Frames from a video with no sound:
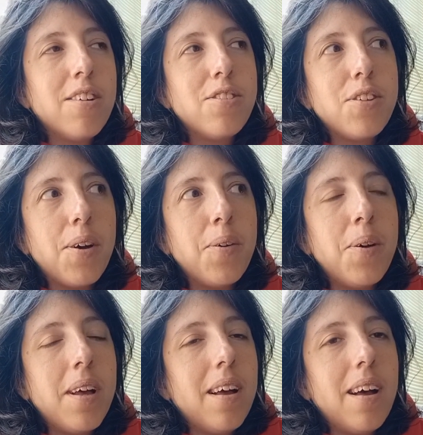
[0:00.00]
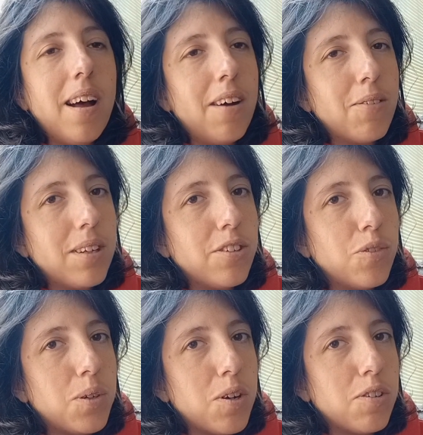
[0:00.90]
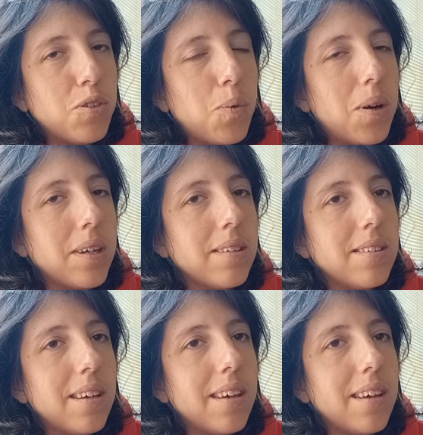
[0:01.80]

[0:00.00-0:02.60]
So I really enjoy her stories,